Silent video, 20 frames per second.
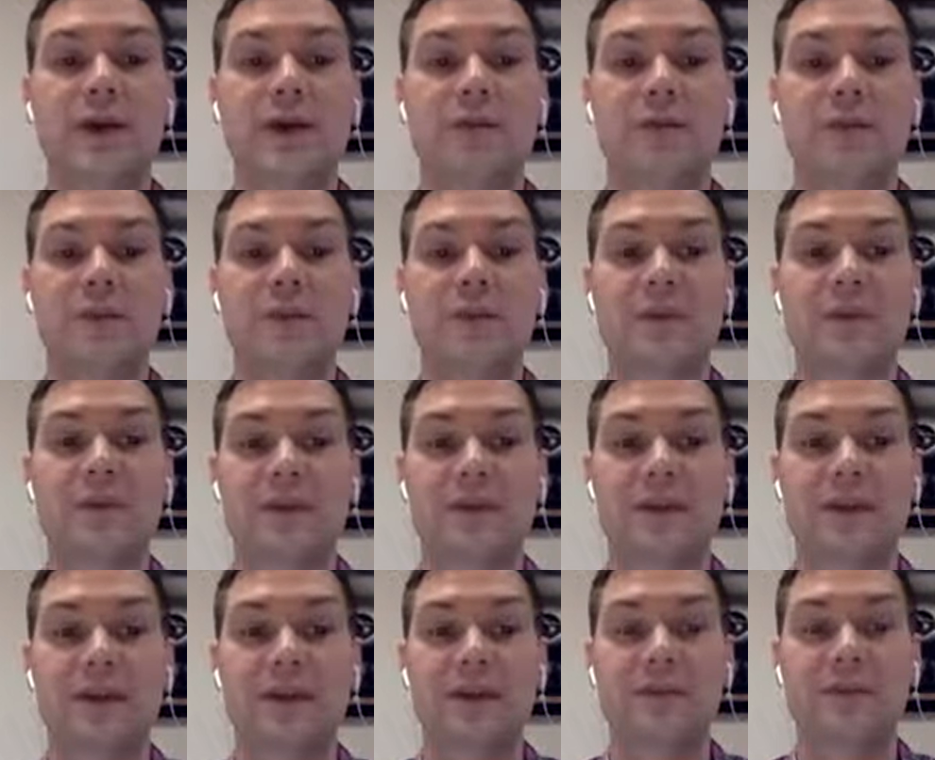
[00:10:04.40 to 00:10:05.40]
of being able to
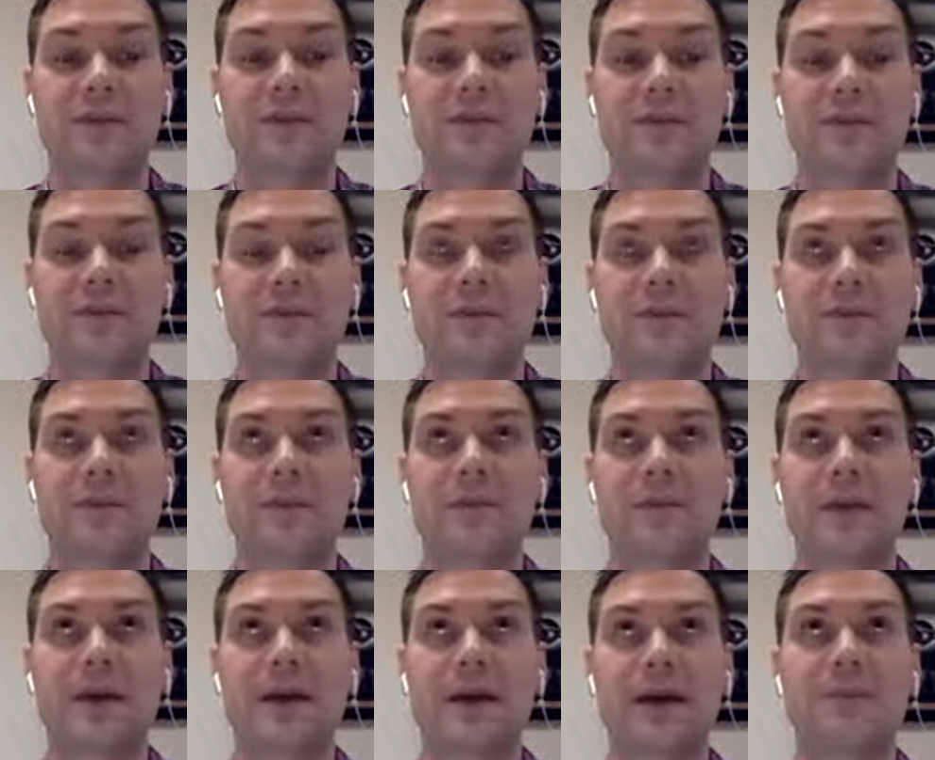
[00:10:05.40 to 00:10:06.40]
catch some
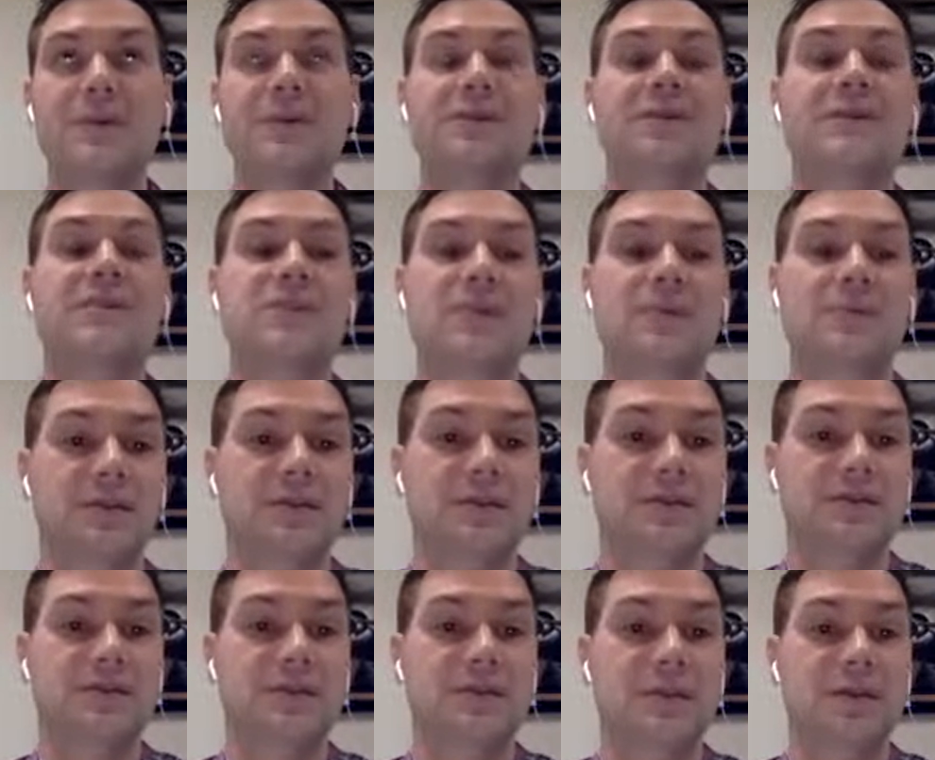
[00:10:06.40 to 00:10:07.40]

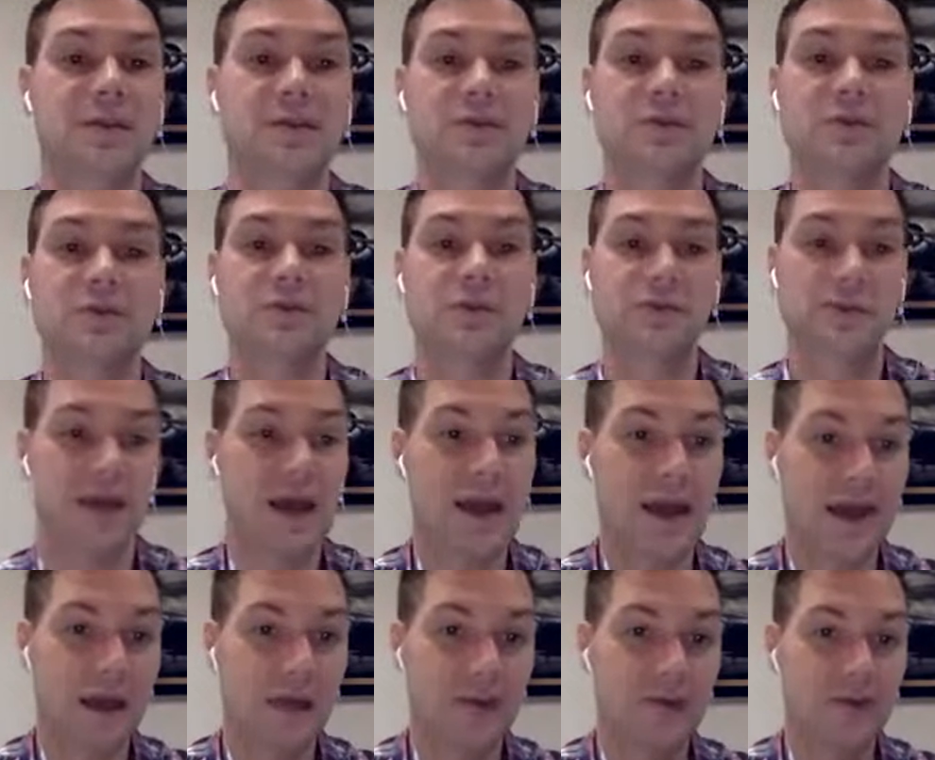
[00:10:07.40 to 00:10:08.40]
misconceptions that the students
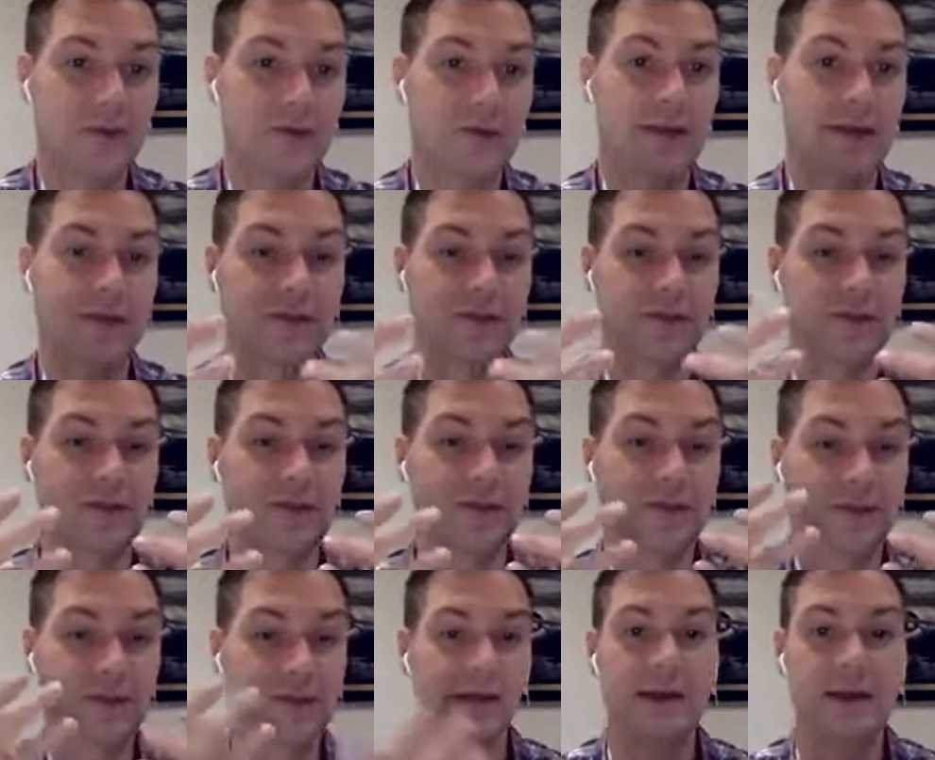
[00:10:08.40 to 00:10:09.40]
have. So it's not just
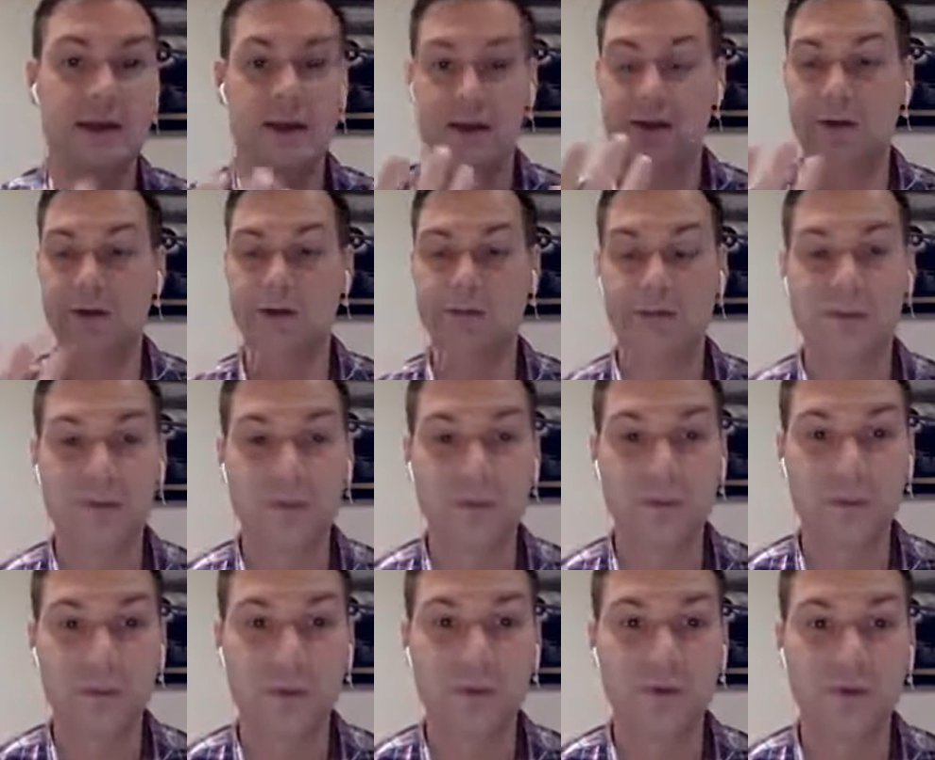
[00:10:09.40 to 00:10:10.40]
this,
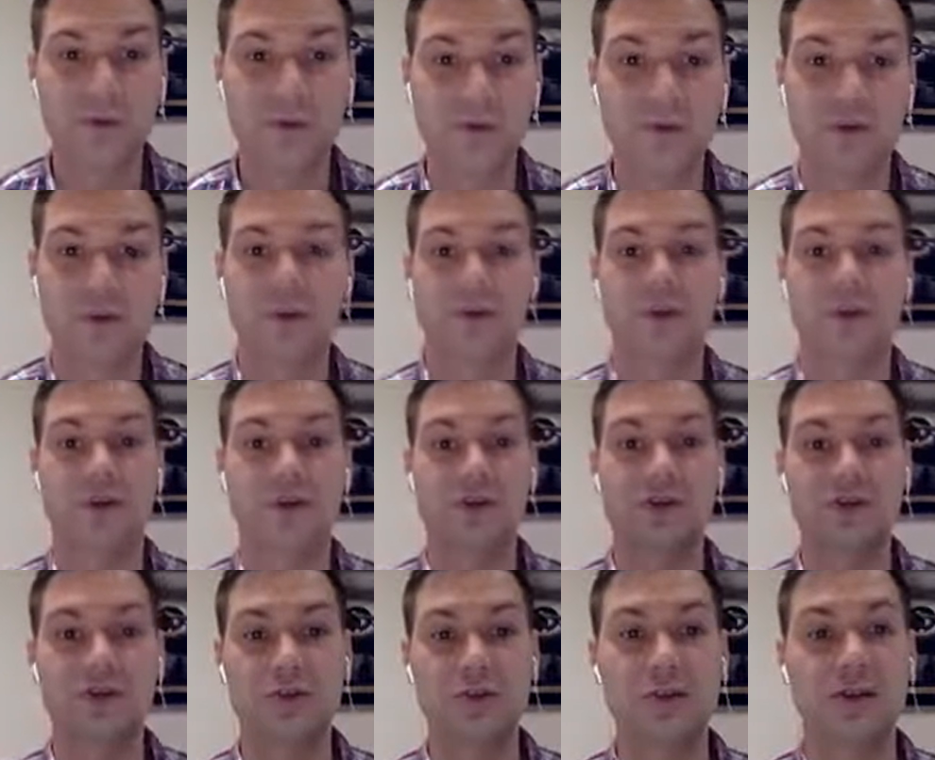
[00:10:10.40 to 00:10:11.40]
simple multiple choice
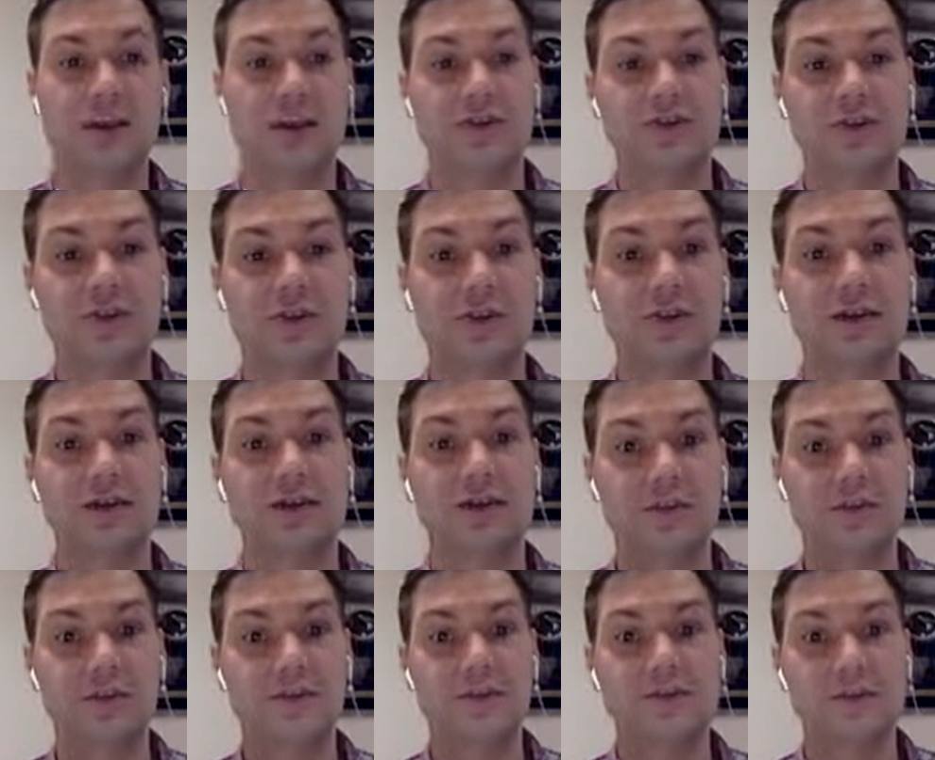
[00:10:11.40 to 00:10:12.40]
question. You can actually get
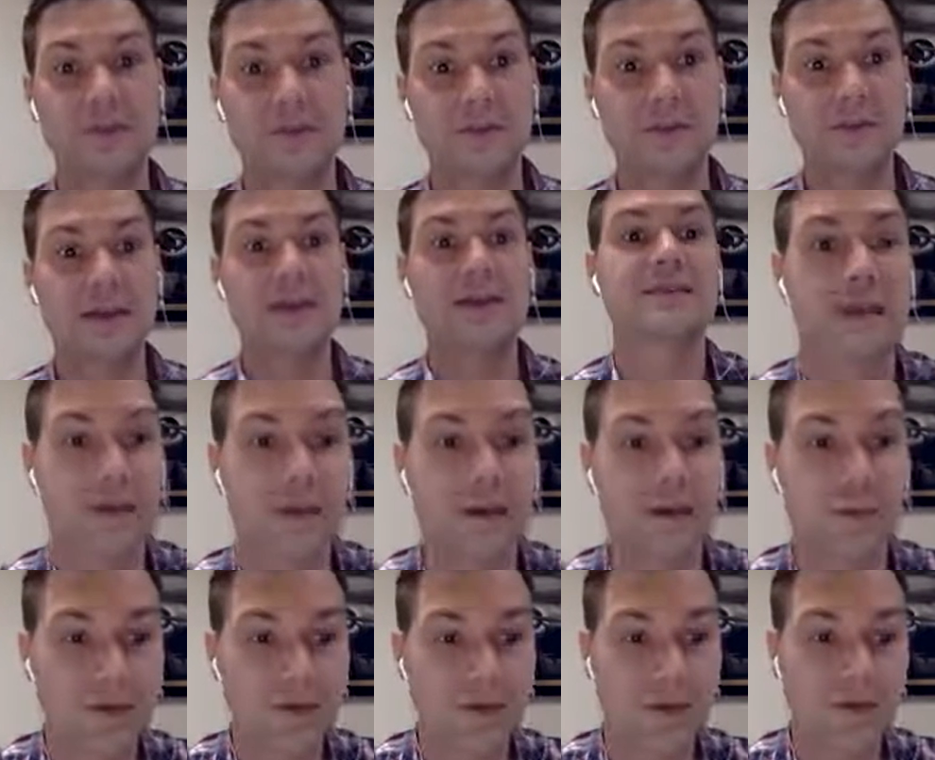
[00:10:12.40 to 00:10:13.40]
some insight
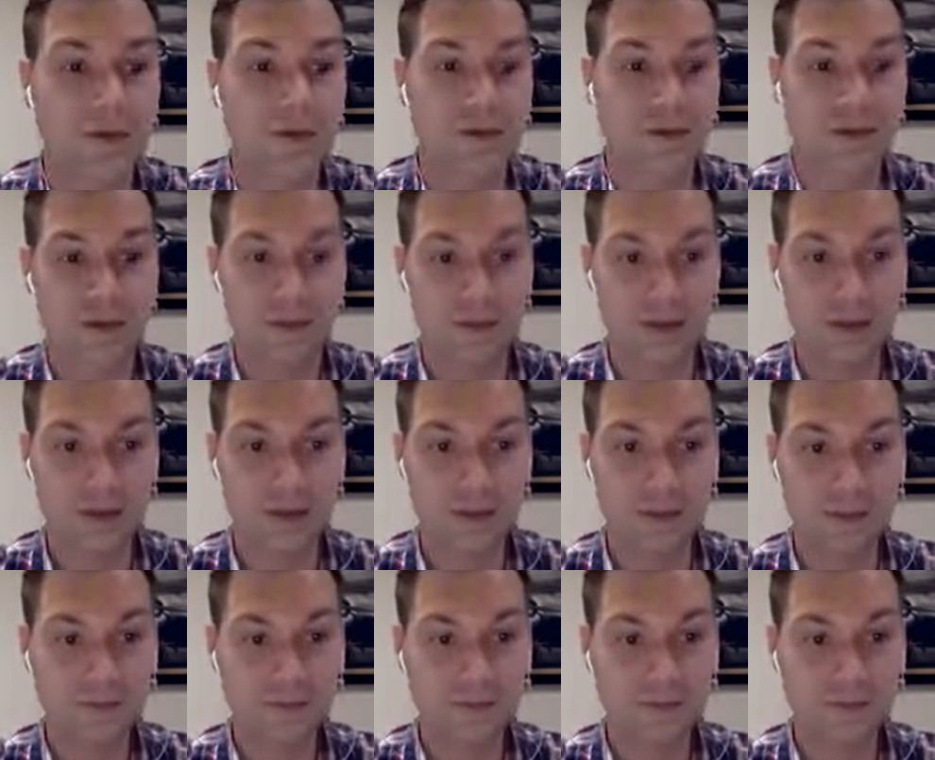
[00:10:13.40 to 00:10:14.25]
into what the students are thinking.